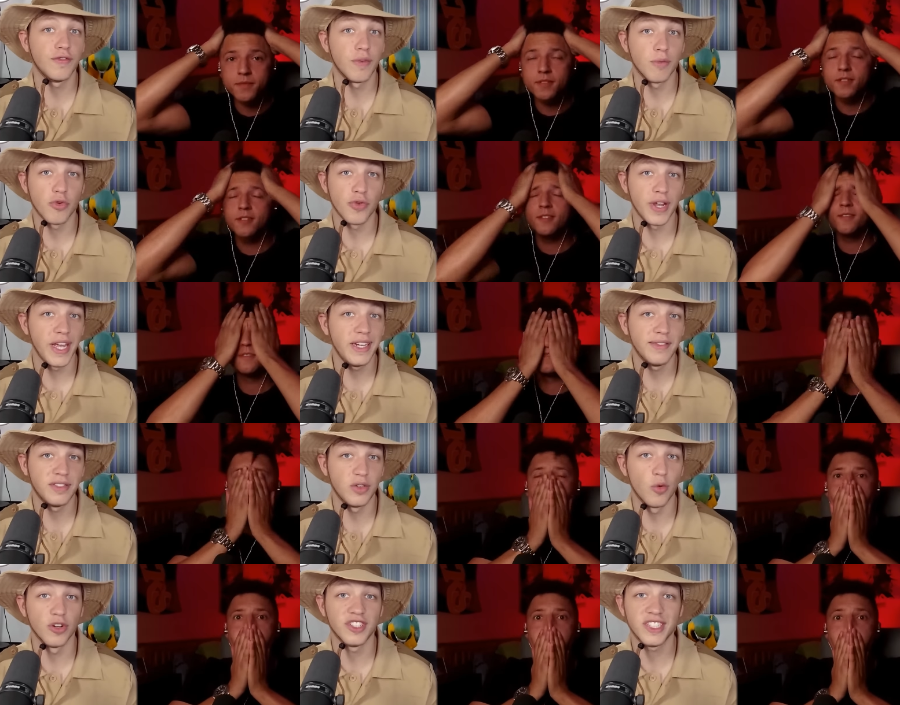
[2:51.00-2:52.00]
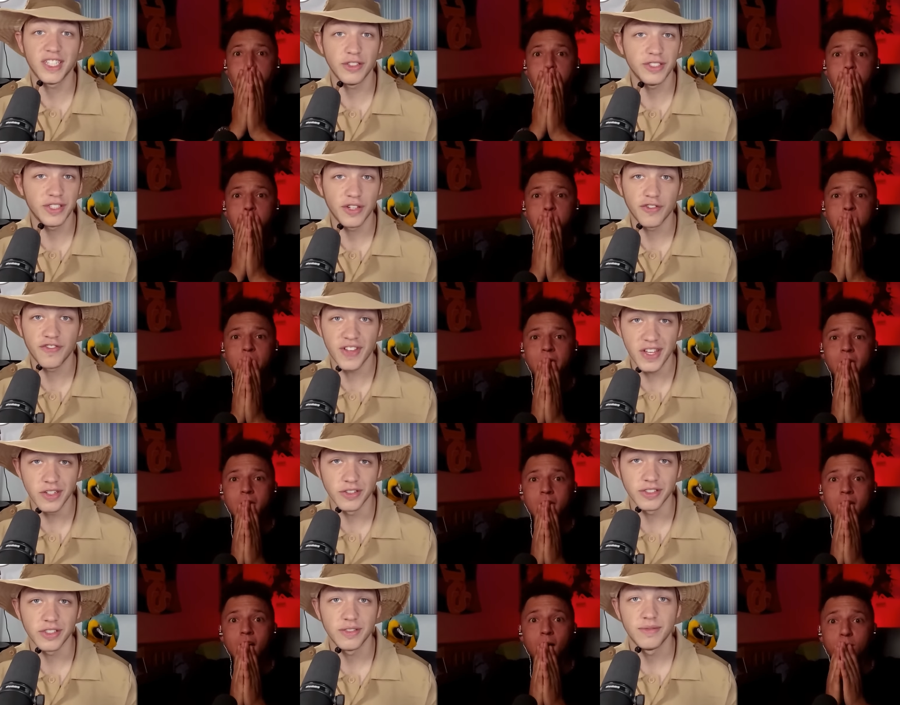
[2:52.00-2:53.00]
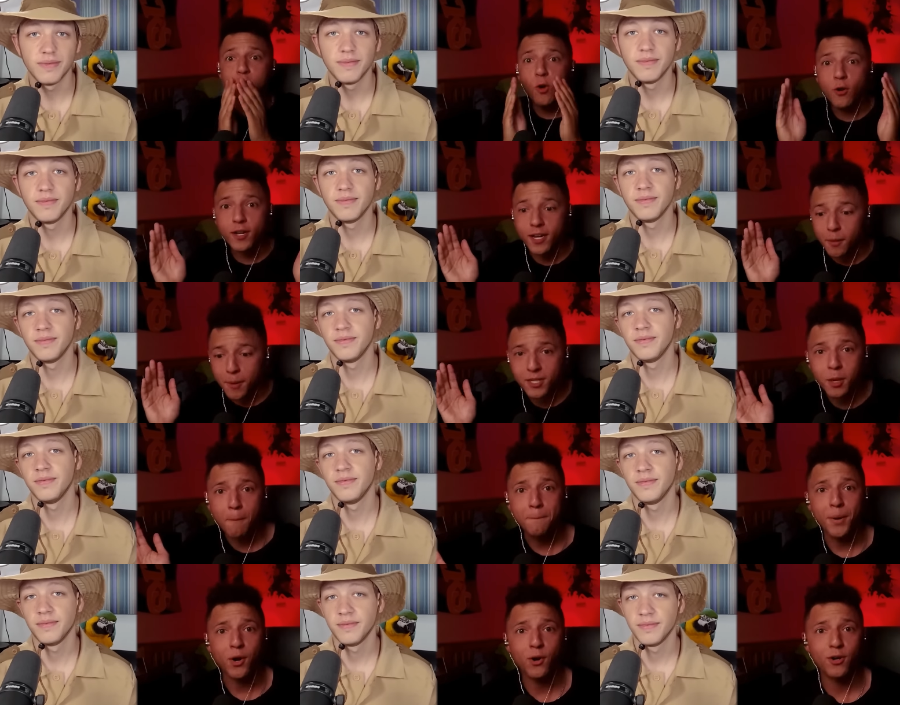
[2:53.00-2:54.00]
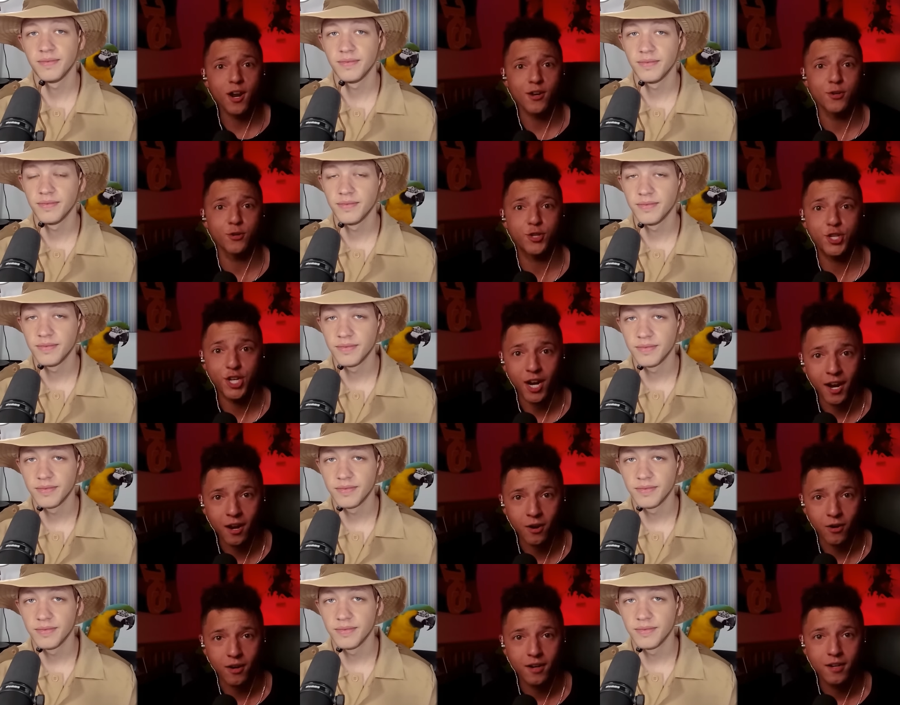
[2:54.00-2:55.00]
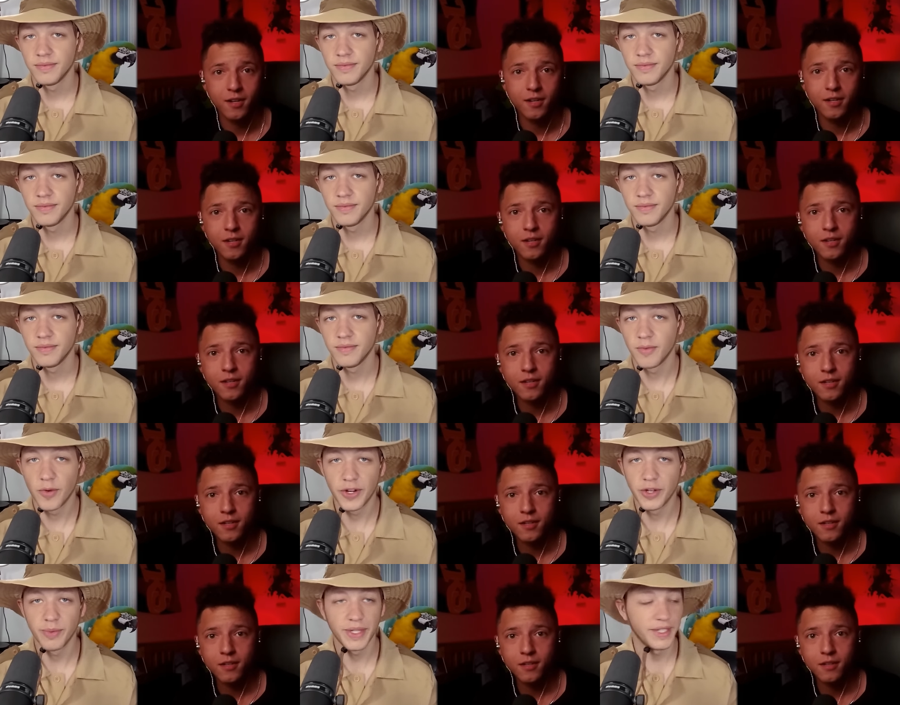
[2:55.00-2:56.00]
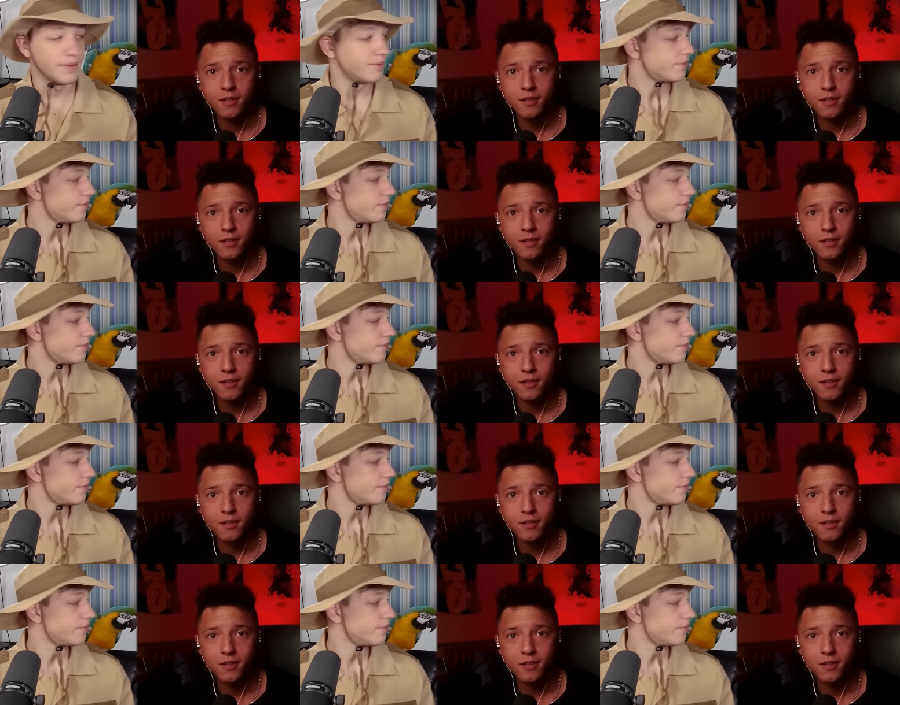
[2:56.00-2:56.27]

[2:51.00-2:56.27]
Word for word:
Speaker 1: from creatives who are skilled in their field.
Speaker 2: I'm talking about the bird on your chair.
Speaker 1: What do you mean?